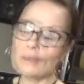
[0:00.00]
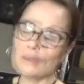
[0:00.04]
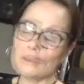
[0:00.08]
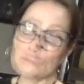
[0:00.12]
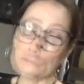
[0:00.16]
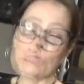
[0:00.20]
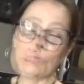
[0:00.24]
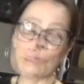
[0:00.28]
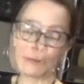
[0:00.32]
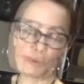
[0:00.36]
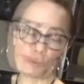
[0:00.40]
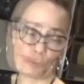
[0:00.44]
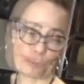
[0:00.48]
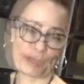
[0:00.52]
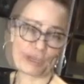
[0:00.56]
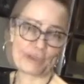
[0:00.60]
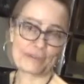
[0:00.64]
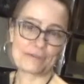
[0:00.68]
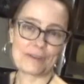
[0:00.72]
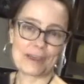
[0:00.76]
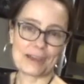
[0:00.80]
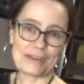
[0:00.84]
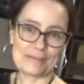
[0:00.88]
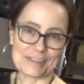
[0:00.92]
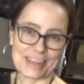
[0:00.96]
for 3 to
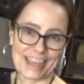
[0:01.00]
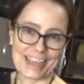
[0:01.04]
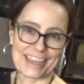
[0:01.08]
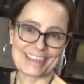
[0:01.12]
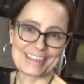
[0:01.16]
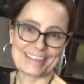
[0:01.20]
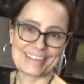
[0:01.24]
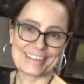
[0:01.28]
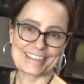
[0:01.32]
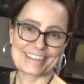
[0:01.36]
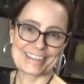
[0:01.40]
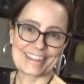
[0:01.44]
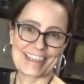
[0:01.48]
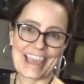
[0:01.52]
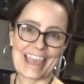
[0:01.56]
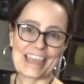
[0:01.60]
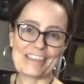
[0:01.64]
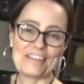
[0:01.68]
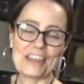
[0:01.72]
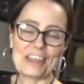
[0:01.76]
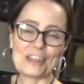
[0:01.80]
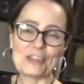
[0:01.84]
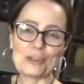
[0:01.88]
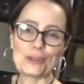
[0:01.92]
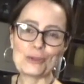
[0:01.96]
5 days, and
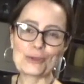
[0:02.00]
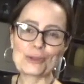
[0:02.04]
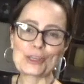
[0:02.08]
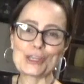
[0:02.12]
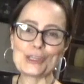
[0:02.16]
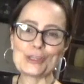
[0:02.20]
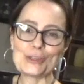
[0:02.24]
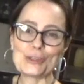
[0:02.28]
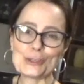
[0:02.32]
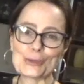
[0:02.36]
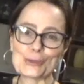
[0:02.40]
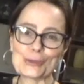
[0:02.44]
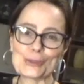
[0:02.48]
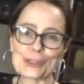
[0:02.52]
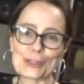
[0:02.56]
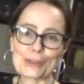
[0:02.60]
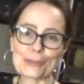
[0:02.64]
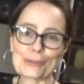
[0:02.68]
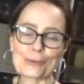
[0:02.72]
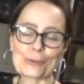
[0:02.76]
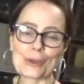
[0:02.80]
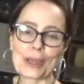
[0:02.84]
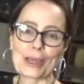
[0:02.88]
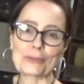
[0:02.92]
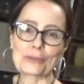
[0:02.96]
then you can use it
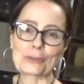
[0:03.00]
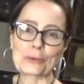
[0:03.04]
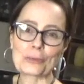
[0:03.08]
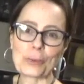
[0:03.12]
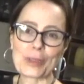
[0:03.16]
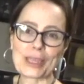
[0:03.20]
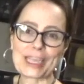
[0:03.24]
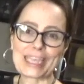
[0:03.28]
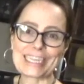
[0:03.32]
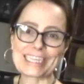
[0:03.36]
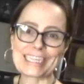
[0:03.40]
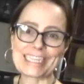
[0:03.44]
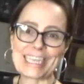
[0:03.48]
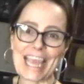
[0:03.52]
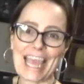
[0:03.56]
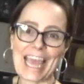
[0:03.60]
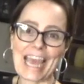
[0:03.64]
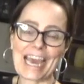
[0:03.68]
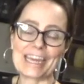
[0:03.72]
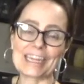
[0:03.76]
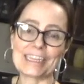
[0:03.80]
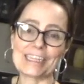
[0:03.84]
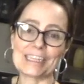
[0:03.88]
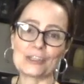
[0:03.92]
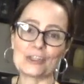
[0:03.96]
throughout the week to
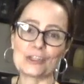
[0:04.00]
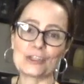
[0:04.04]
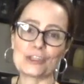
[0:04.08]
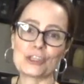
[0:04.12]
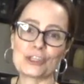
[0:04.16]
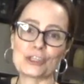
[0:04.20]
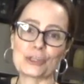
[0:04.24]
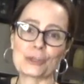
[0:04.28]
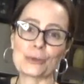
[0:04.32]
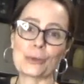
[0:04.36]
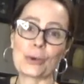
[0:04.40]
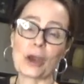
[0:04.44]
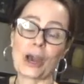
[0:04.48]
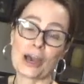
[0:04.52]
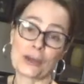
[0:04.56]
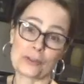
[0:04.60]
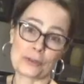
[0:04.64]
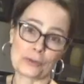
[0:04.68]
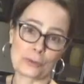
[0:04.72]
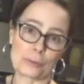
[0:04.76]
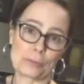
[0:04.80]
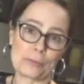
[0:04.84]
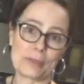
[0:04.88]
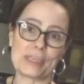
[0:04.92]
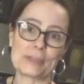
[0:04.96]
add into
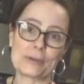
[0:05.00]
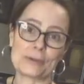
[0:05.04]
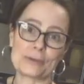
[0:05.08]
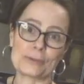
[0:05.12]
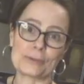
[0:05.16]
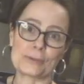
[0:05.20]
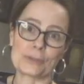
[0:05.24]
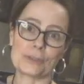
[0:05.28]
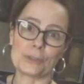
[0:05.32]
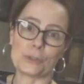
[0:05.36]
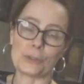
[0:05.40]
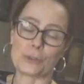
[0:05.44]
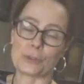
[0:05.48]
other meals.